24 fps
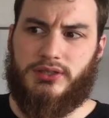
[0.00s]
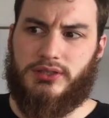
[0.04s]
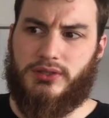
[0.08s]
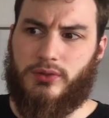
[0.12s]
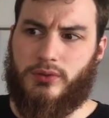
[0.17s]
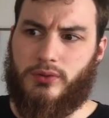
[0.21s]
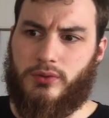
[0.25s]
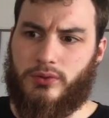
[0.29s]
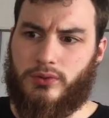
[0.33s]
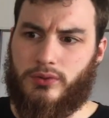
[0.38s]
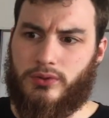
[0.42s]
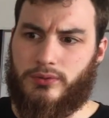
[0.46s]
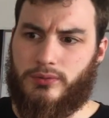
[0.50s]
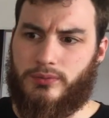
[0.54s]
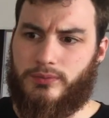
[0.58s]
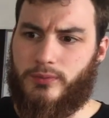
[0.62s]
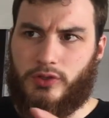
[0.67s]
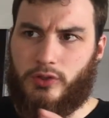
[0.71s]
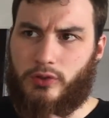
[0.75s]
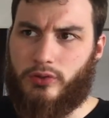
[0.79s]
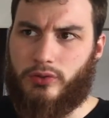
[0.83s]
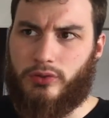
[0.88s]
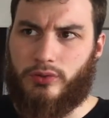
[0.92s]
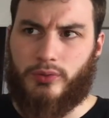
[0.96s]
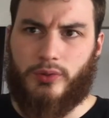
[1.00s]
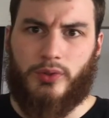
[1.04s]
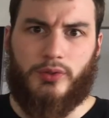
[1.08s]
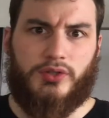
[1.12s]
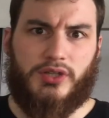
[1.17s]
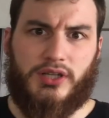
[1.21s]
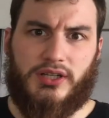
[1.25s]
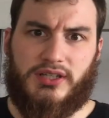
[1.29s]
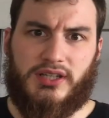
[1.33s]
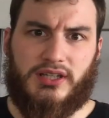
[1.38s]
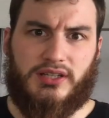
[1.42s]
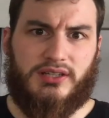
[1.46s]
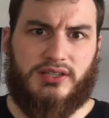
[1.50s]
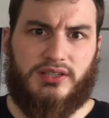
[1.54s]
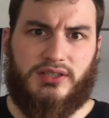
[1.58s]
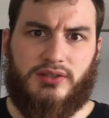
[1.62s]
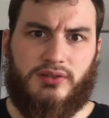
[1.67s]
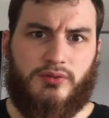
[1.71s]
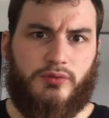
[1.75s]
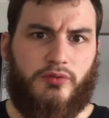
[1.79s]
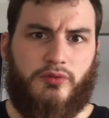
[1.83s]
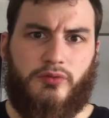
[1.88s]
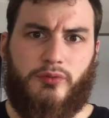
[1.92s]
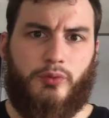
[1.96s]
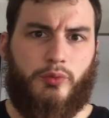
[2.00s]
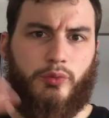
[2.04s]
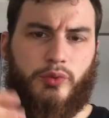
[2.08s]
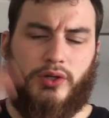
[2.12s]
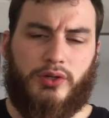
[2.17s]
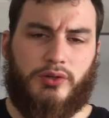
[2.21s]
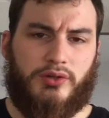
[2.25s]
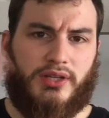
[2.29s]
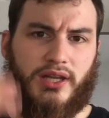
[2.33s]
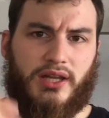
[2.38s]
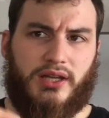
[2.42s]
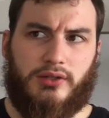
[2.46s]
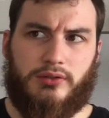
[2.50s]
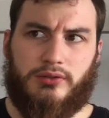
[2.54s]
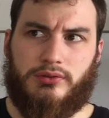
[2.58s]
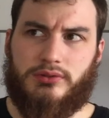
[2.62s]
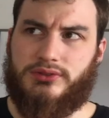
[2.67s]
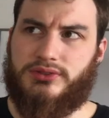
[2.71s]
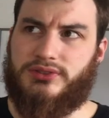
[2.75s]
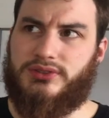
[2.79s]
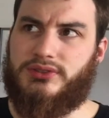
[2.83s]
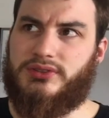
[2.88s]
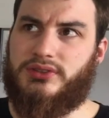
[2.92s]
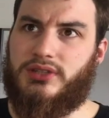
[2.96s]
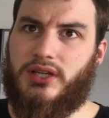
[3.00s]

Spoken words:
or rotate at weird angles.